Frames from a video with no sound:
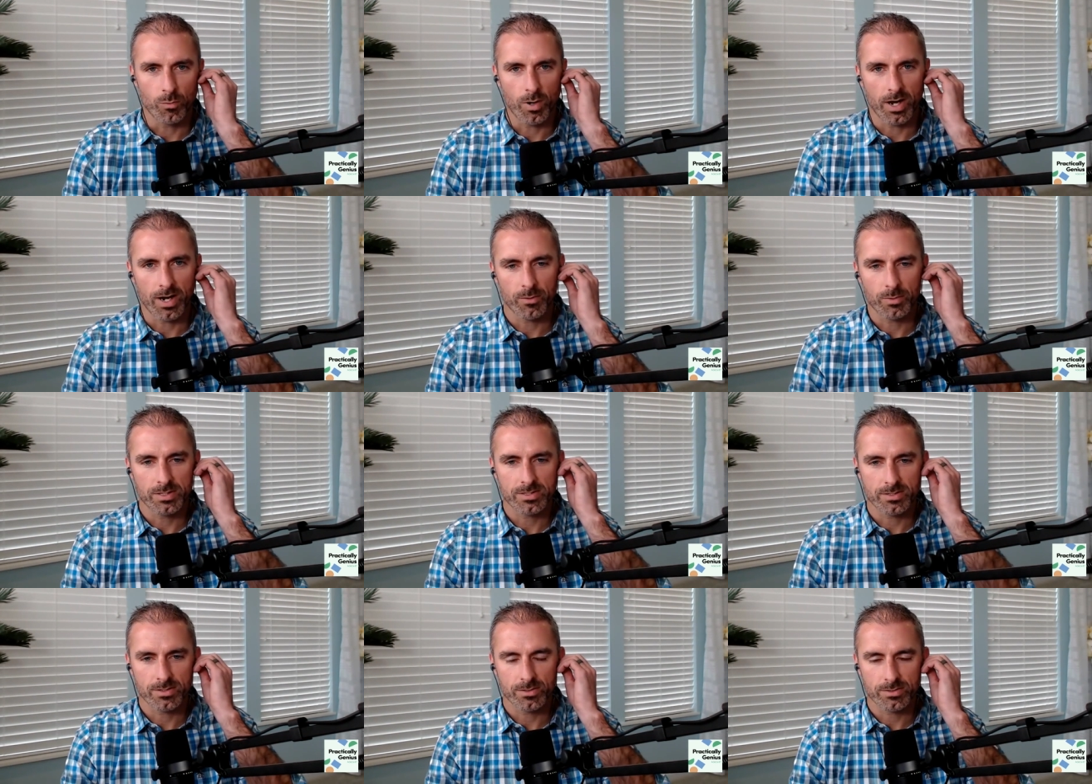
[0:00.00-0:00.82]
Why are we
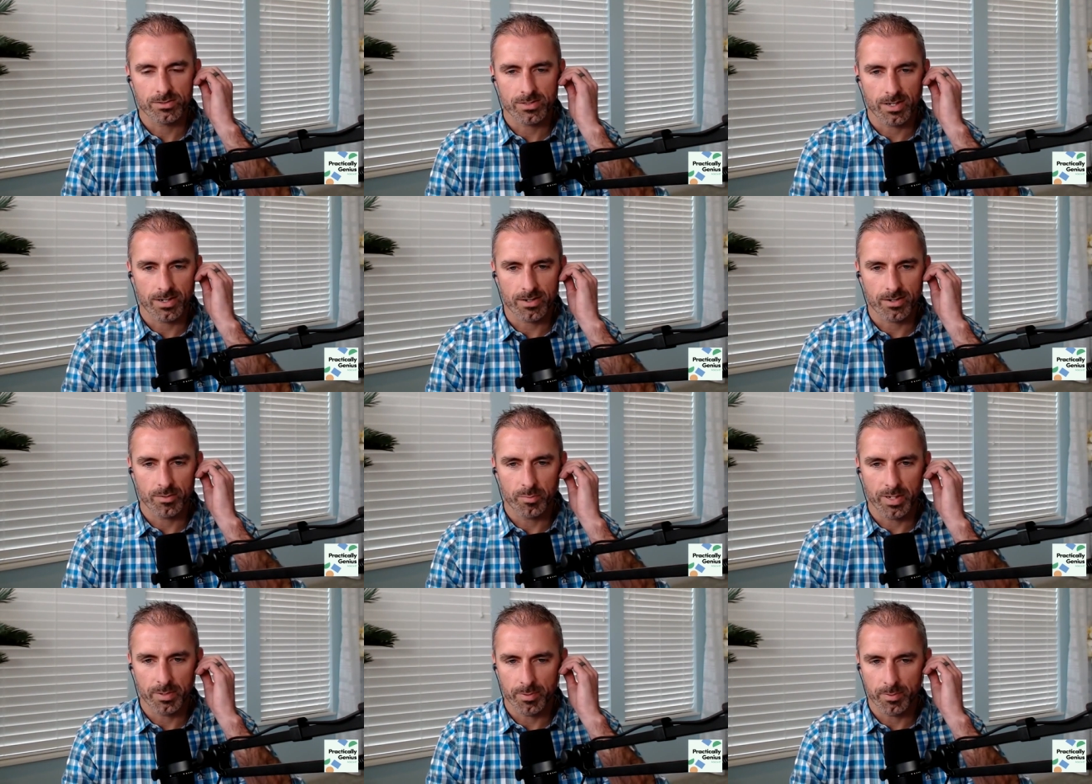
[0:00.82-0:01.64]
still stuck on
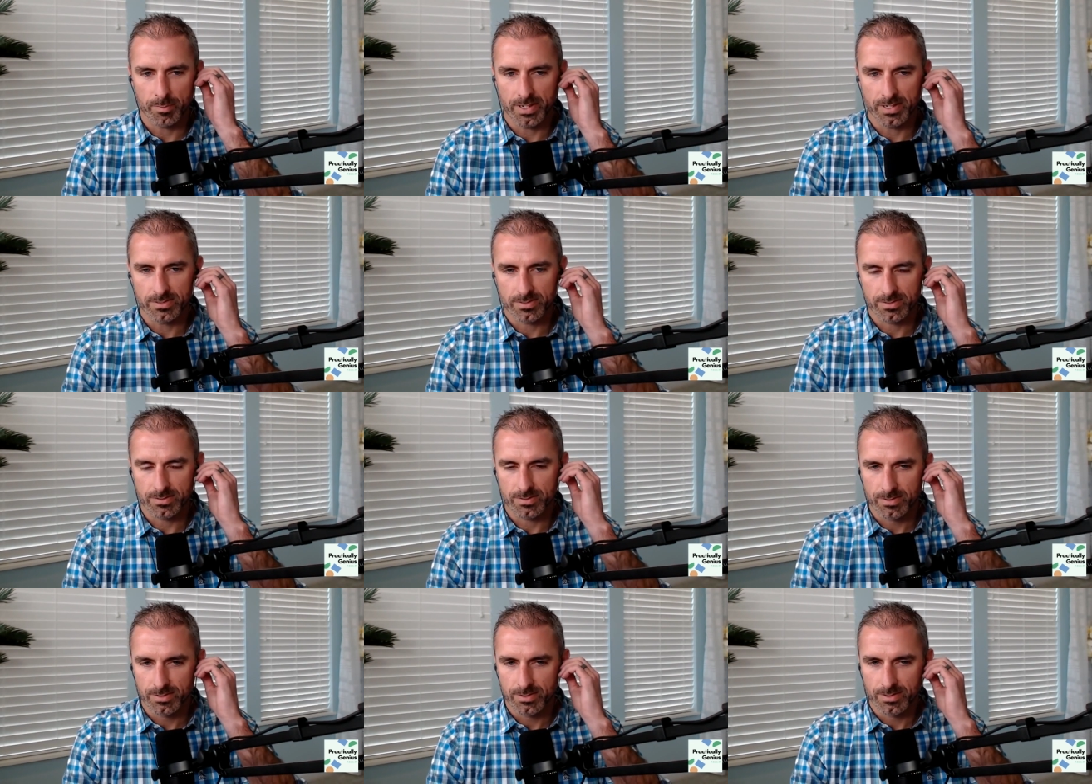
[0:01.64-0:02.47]
paper-based
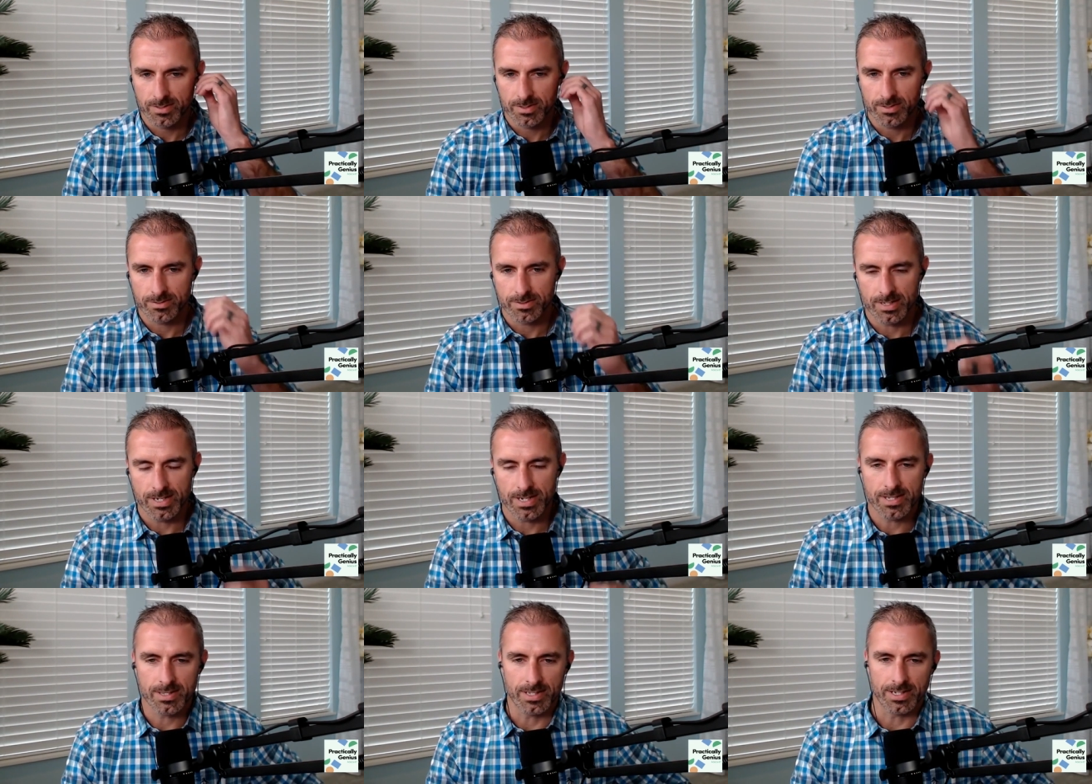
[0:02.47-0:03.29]

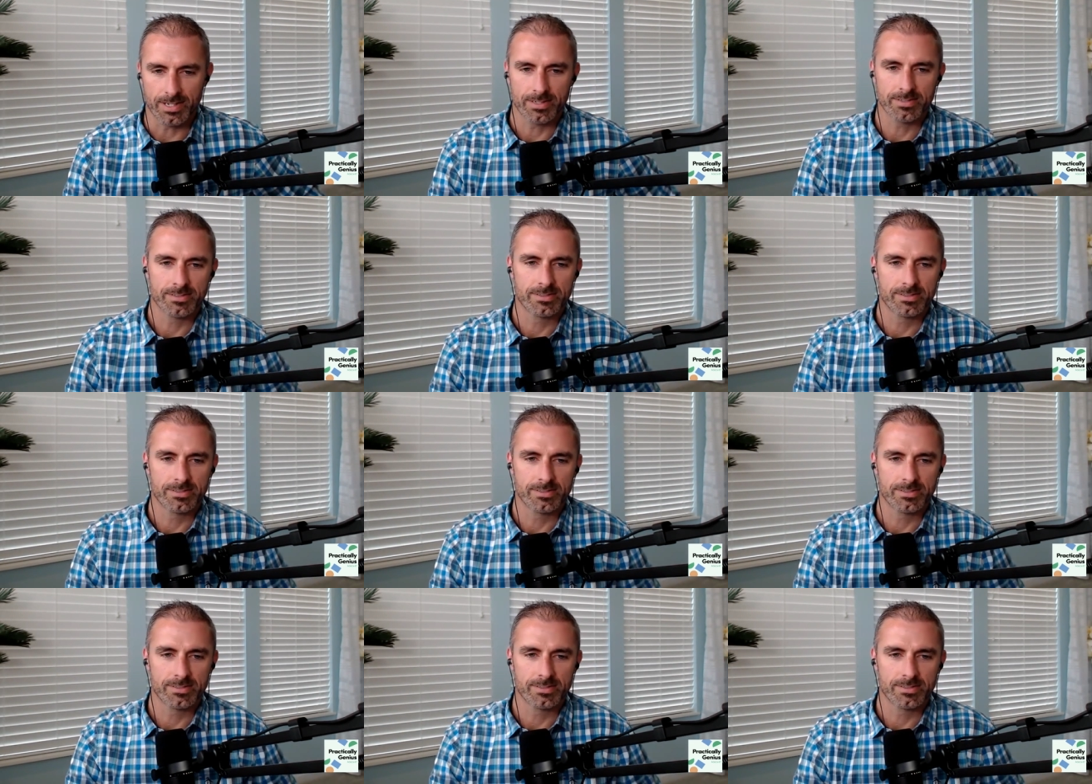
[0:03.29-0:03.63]
anything?